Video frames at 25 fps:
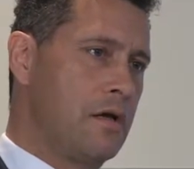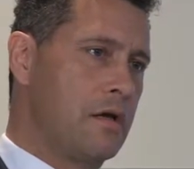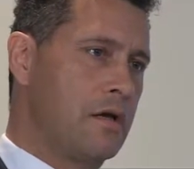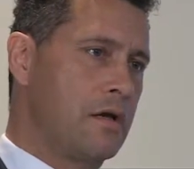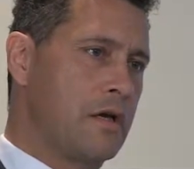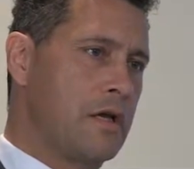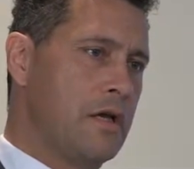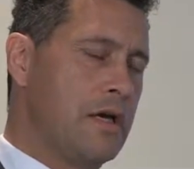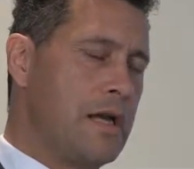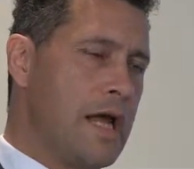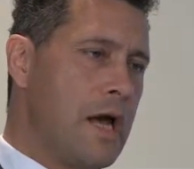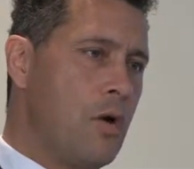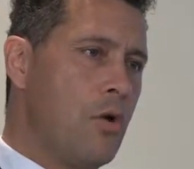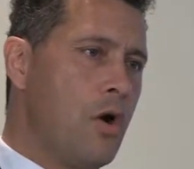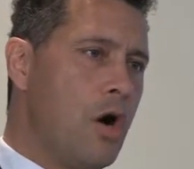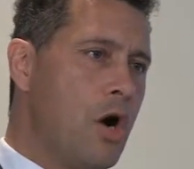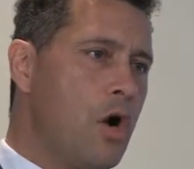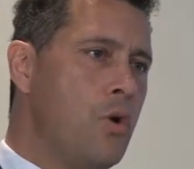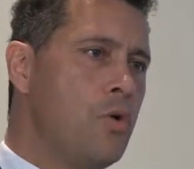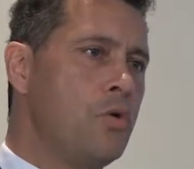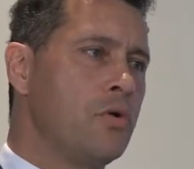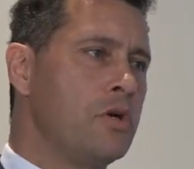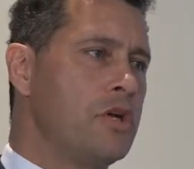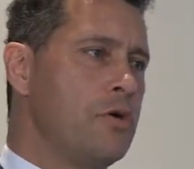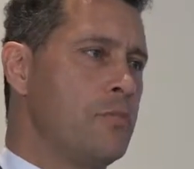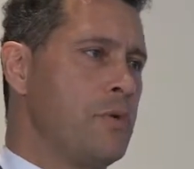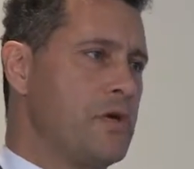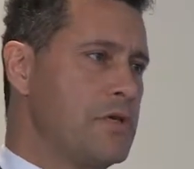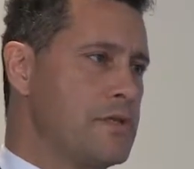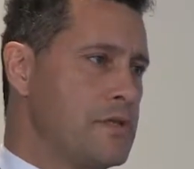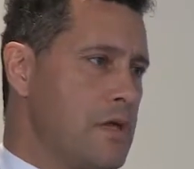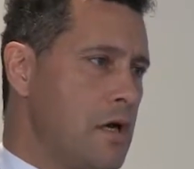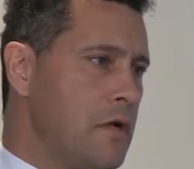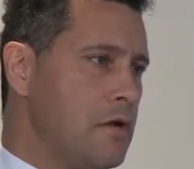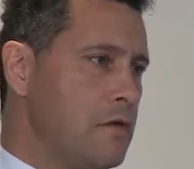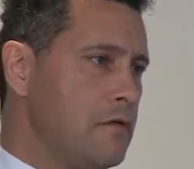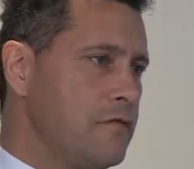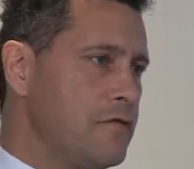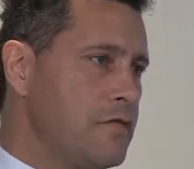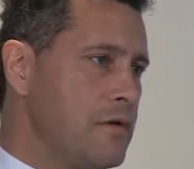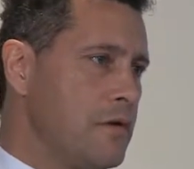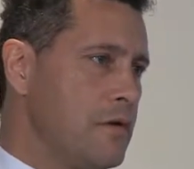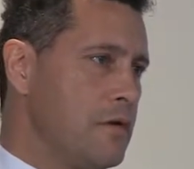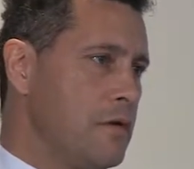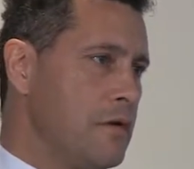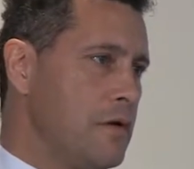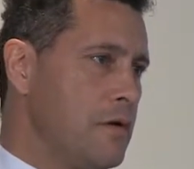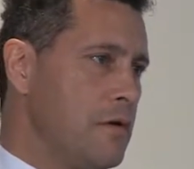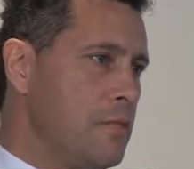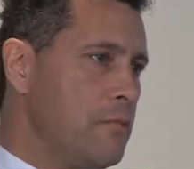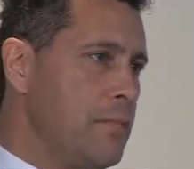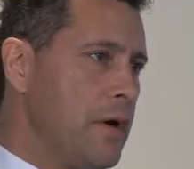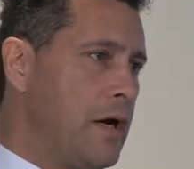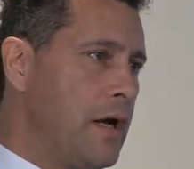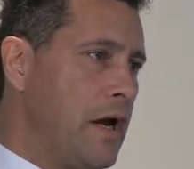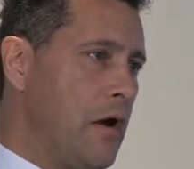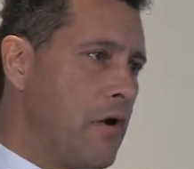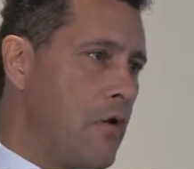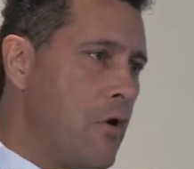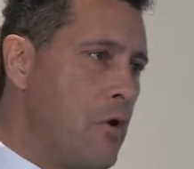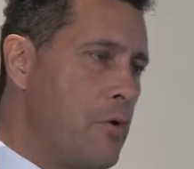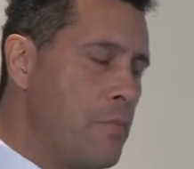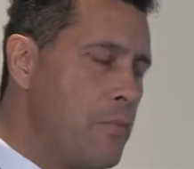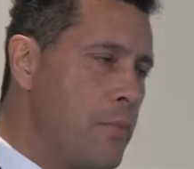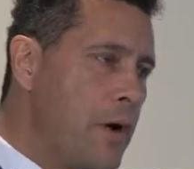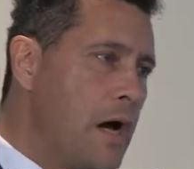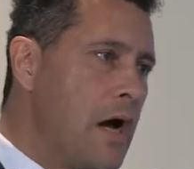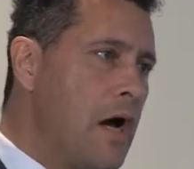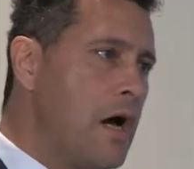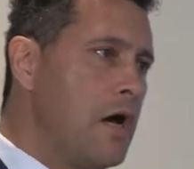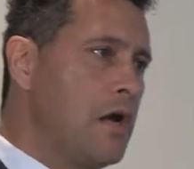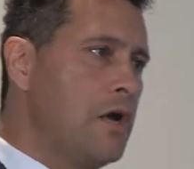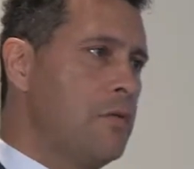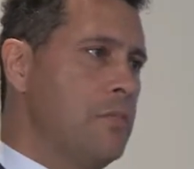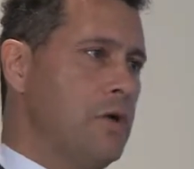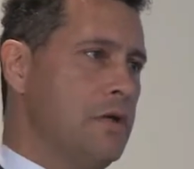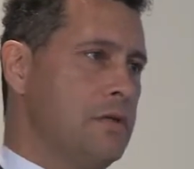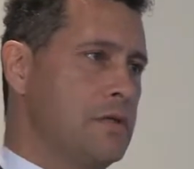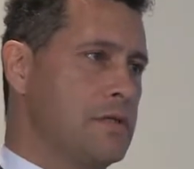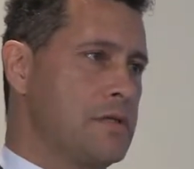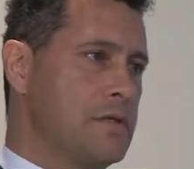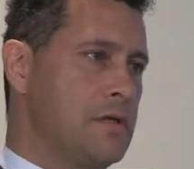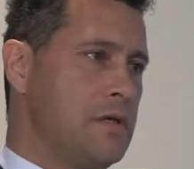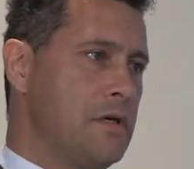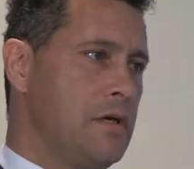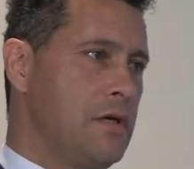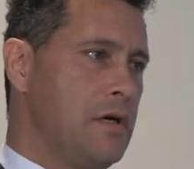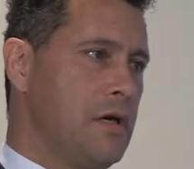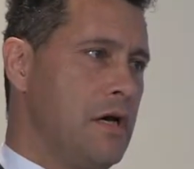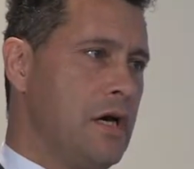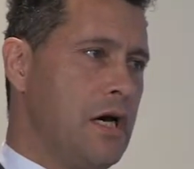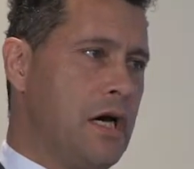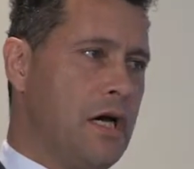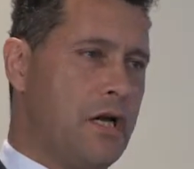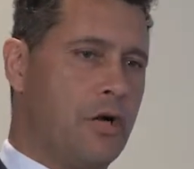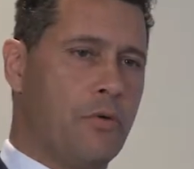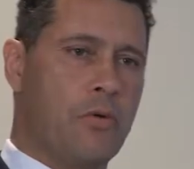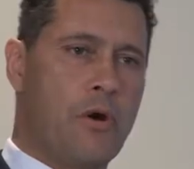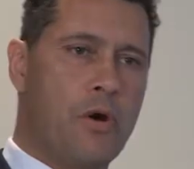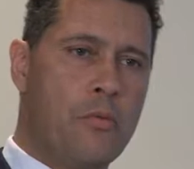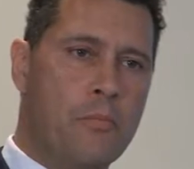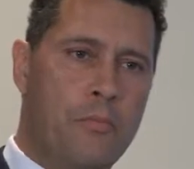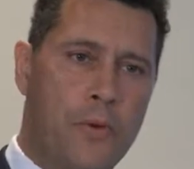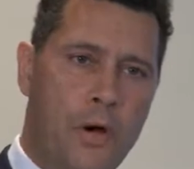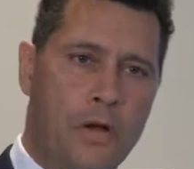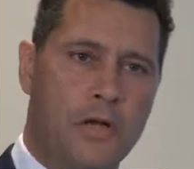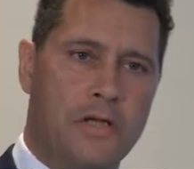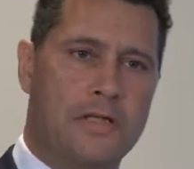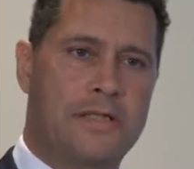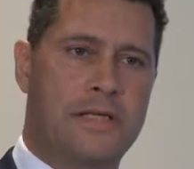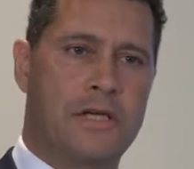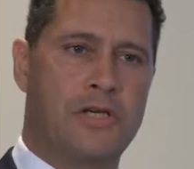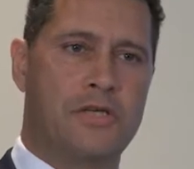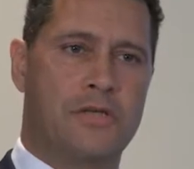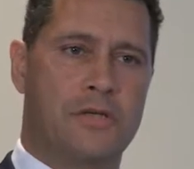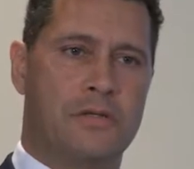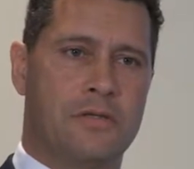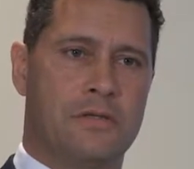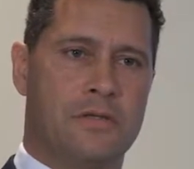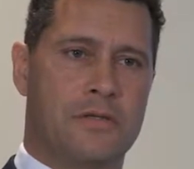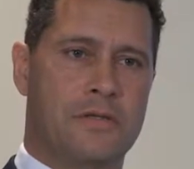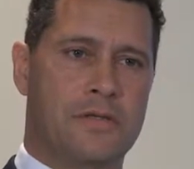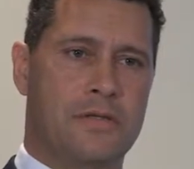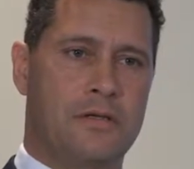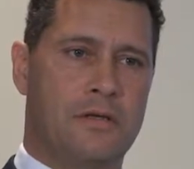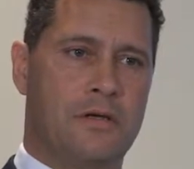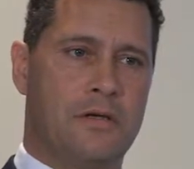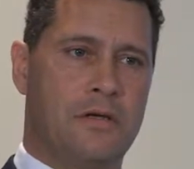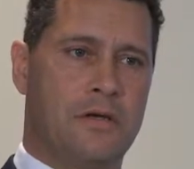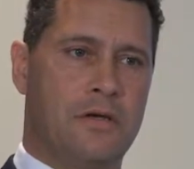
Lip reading: can now only be solved by our own parliament and our own politicians,